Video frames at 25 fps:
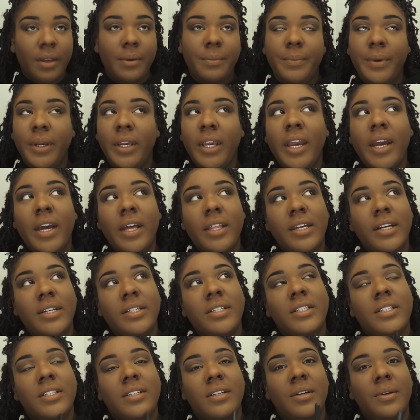yeah,
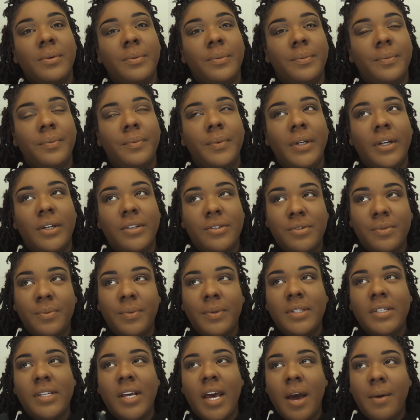that's we also
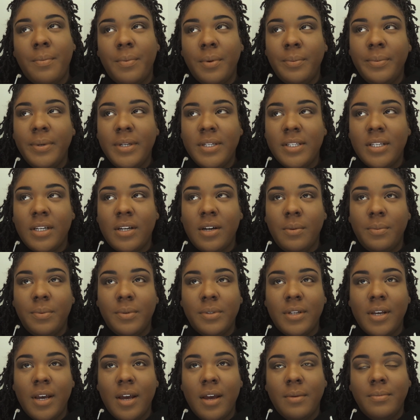went to Applebee's a
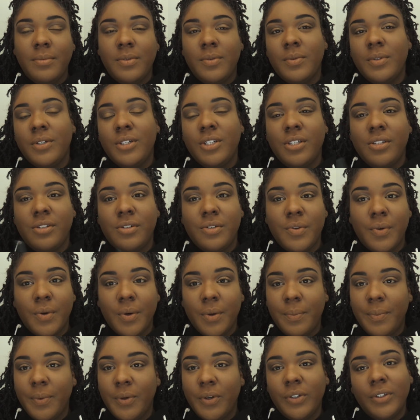couple times, which is
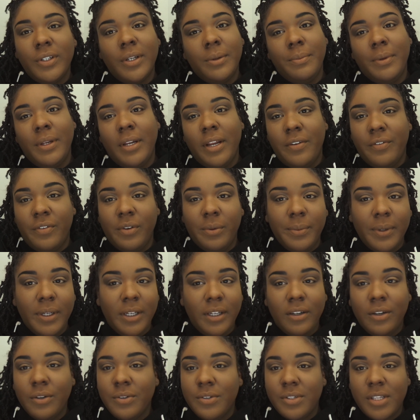normal. I mean,
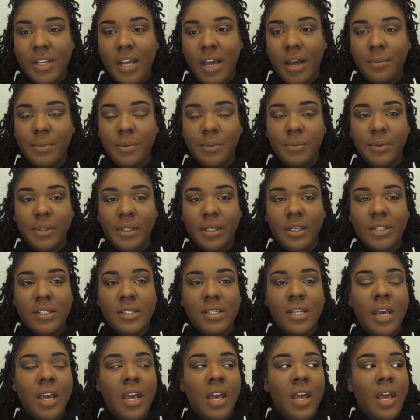everybody goes to
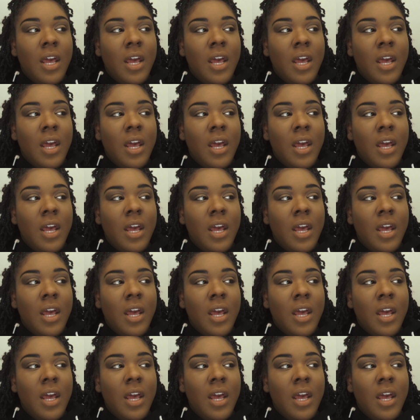Applebee's.